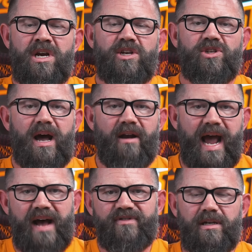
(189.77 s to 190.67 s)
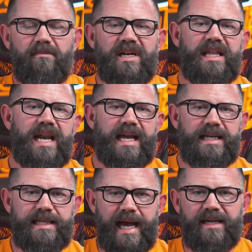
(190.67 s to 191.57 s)
So now to have somebody that I
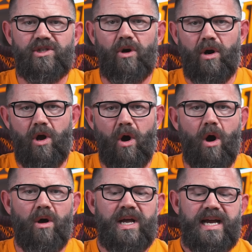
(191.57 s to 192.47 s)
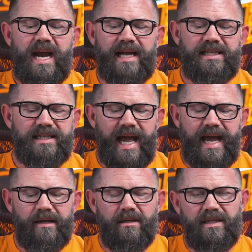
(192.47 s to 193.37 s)
can text or call and
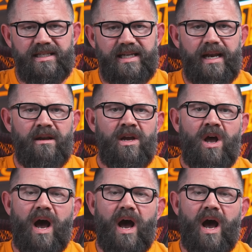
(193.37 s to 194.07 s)
say, listen,